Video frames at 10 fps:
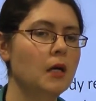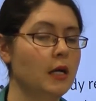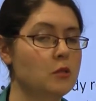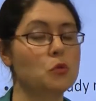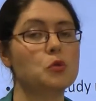
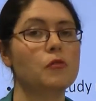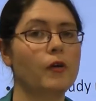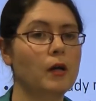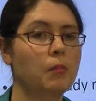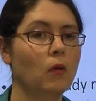It's also
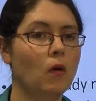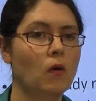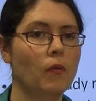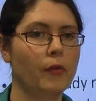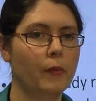available
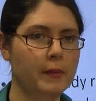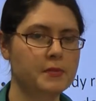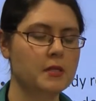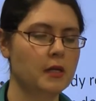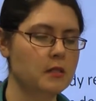on the
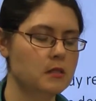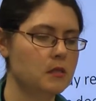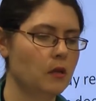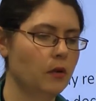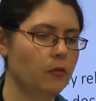website,
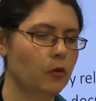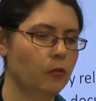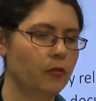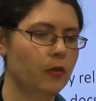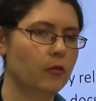so if you're
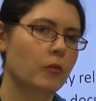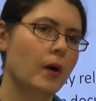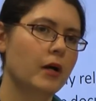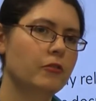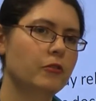further
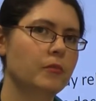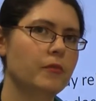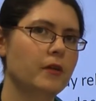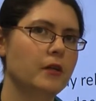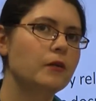away from
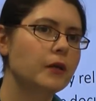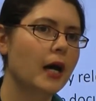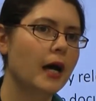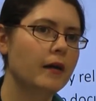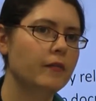the
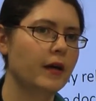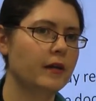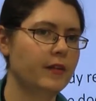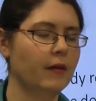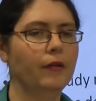UK,
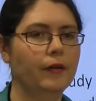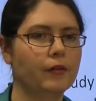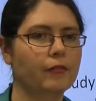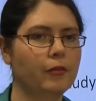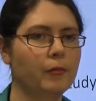then download
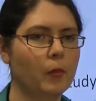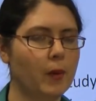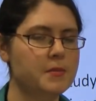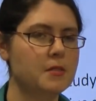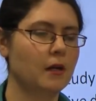it from the
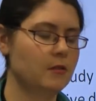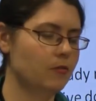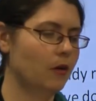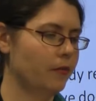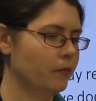website
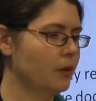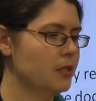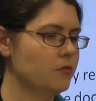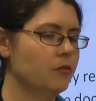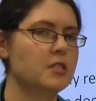rather than
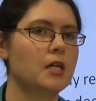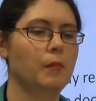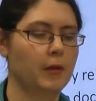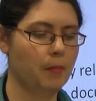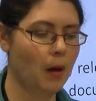waiting for it to
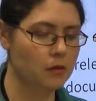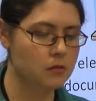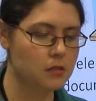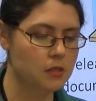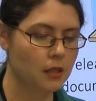come in the
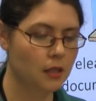post.